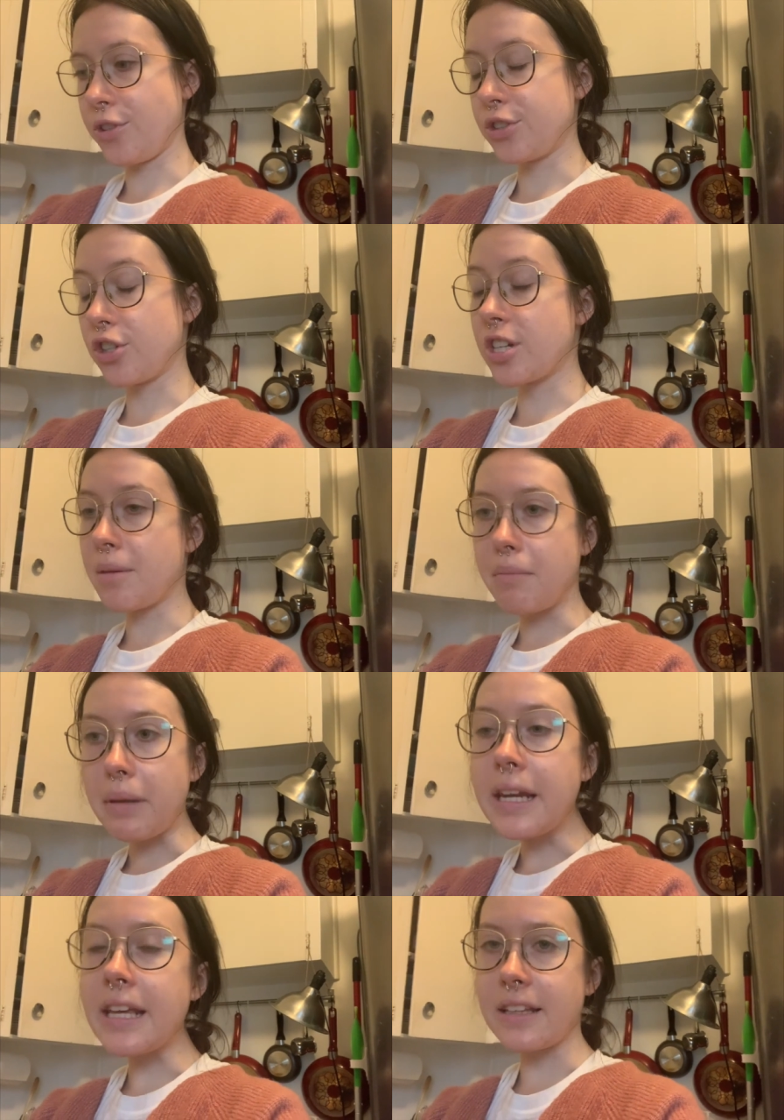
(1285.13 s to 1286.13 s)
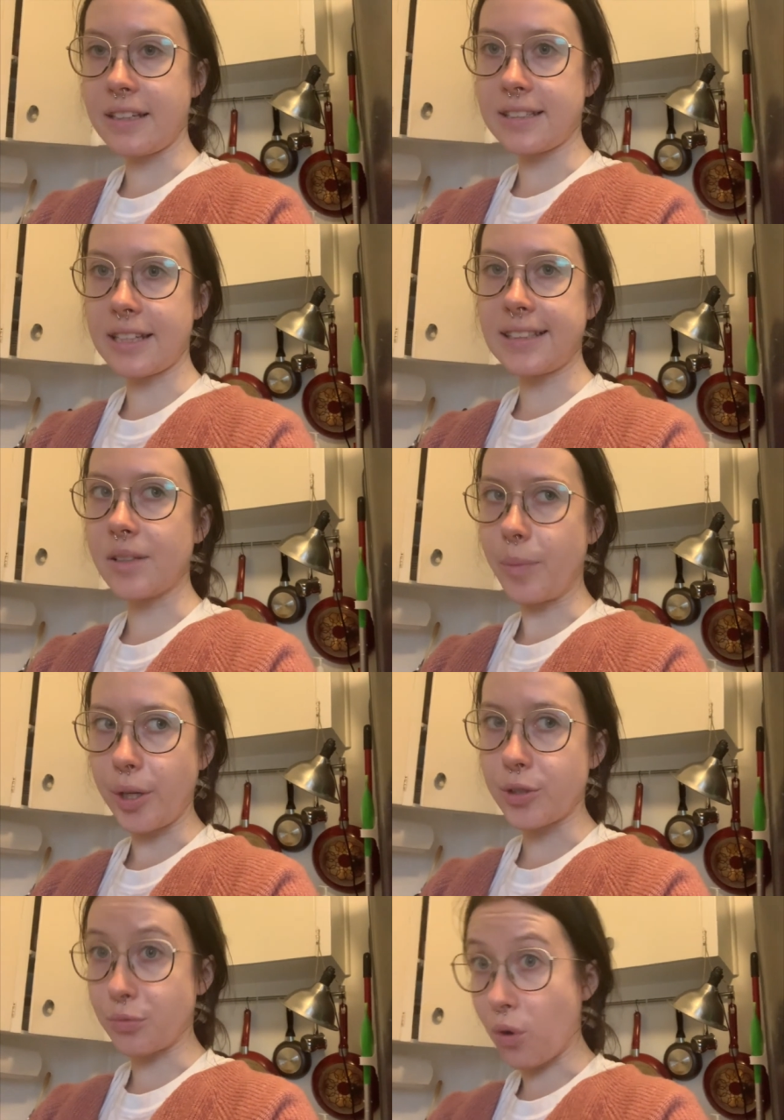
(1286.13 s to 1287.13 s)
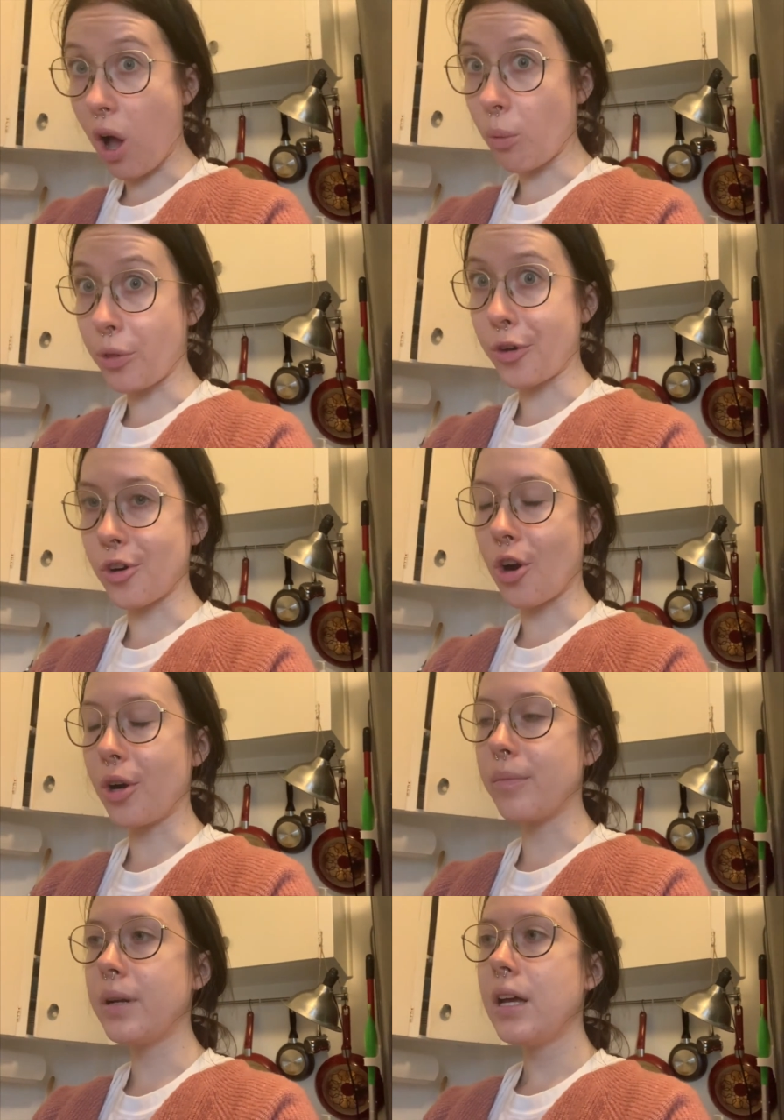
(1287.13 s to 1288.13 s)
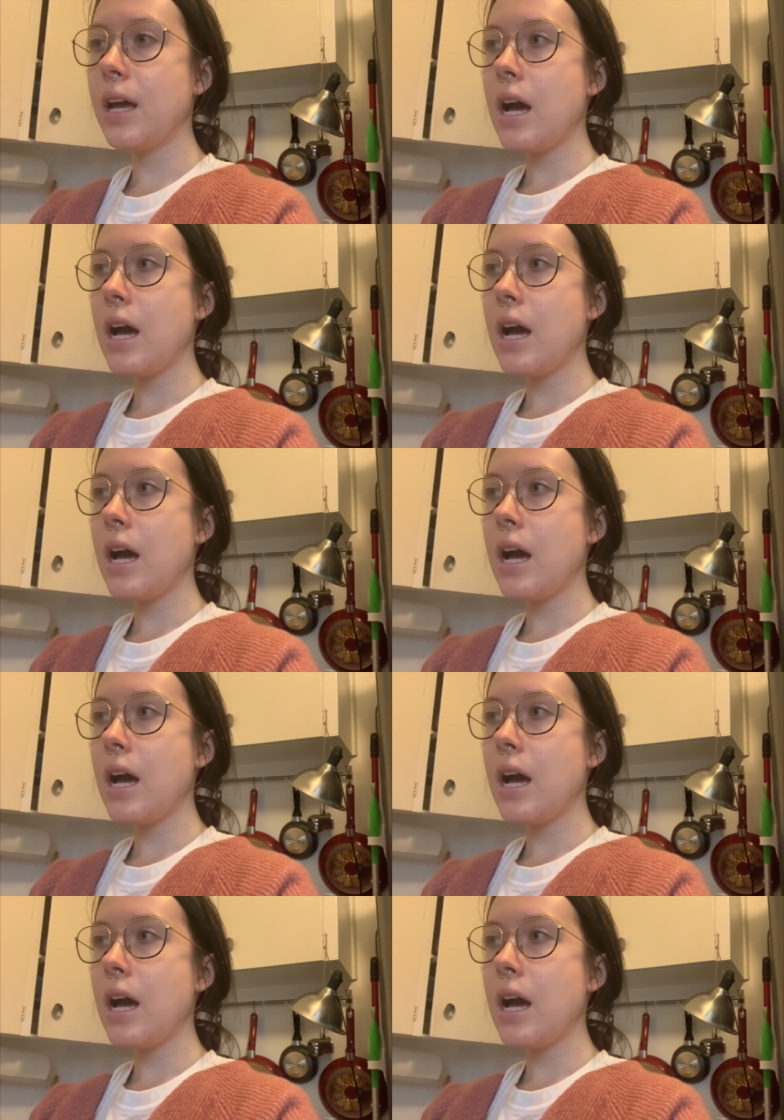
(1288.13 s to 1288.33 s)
The surgeon immediately is like, something is wrong with your arm.